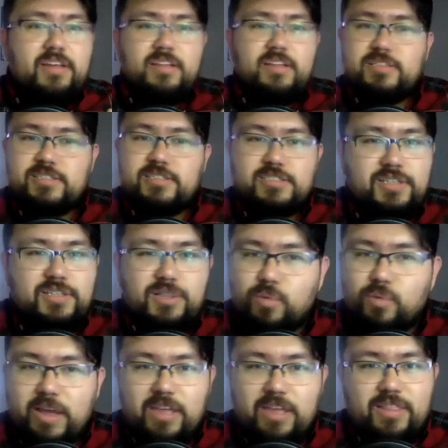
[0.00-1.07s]
this isn't the
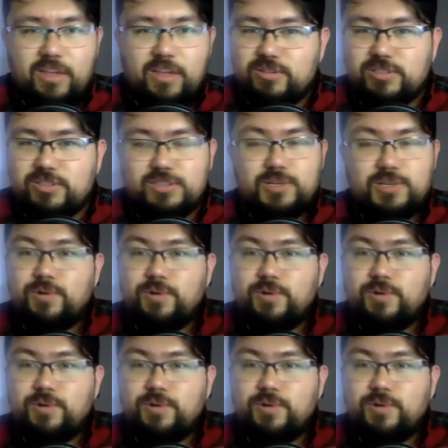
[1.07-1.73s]
way that you should do